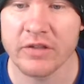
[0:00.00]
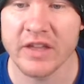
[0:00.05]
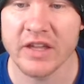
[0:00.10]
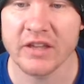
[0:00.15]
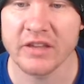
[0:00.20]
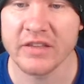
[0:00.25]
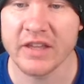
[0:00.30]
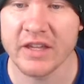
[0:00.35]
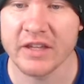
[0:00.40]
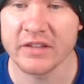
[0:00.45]

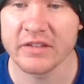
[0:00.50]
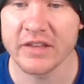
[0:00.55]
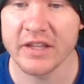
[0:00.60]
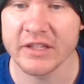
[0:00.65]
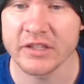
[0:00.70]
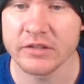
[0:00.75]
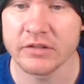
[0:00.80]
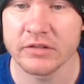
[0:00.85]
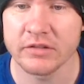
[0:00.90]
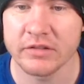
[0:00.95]
they, they,
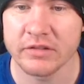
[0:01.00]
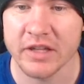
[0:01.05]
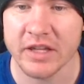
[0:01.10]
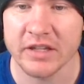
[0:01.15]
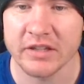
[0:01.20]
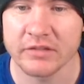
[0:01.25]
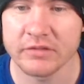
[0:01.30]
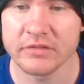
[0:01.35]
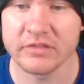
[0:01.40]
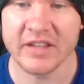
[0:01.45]
they,
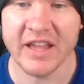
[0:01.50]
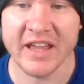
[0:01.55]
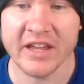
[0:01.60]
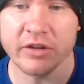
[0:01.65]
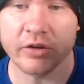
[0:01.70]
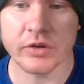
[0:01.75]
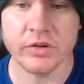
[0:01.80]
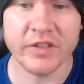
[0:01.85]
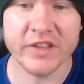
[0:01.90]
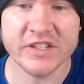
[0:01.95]
they
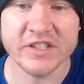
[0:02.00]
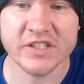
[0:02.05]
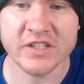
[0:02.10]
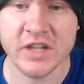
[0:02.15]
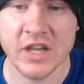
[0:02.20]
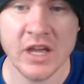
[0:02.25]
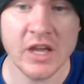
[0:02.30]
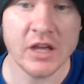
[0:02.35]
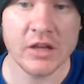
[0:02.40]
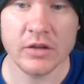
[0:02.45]
dangle this
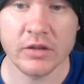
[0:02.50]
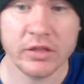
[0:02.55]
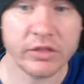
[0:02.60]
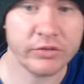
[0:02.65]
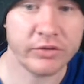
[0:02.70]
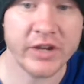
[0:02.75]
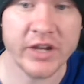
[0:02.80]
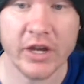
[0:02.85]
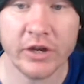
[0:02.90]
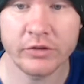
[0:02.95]

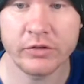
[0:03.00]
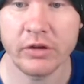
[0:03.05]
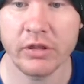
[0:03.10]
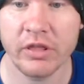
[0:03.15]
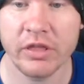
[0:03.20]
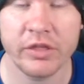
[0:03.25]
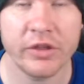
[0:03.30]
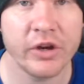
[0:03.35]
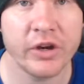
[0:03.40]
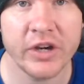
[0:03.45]

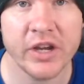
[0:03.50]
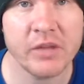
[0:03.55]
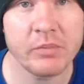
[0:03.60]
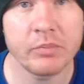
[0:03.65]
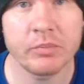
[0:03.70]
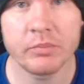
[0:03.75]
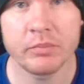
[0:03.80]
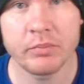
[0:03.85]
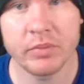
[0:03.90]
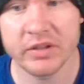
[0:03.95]
330
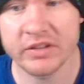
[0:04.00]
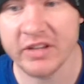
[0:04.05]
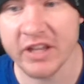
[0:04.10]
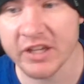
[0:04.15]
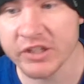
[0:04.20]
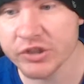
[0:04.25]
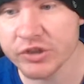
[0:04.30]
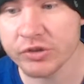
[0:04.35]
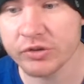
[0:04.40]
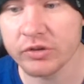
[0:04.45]

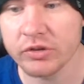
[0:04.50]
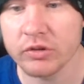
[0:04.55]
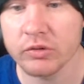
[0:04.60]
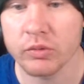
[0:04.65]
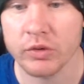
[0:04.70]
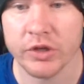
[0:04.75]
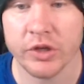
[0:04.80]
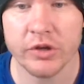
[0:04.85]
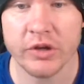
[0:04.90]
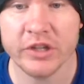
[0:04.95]
potential
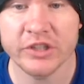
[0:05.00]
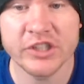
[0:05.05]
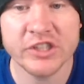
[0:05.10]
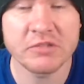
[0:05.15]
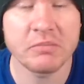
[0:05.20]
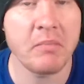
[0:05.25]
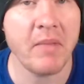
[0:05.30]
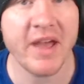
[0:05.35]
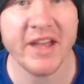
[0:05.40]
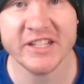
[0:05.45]
where you could
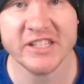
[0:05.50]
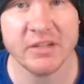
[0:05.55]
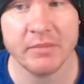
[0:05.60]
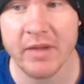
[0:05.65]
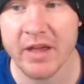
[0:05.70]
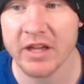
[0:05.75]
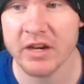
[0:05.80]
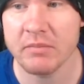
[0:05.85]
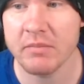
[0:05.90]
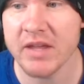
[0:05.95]
just max them
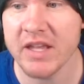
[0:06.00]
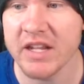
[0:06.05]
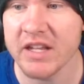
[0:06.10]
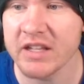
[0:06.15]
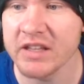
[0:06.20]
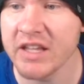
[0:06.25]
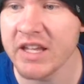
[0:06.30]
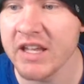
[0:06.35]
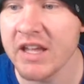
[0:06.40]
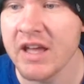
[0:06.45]
out
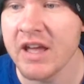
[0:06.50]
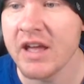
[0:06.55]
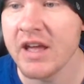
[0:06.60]
immediately.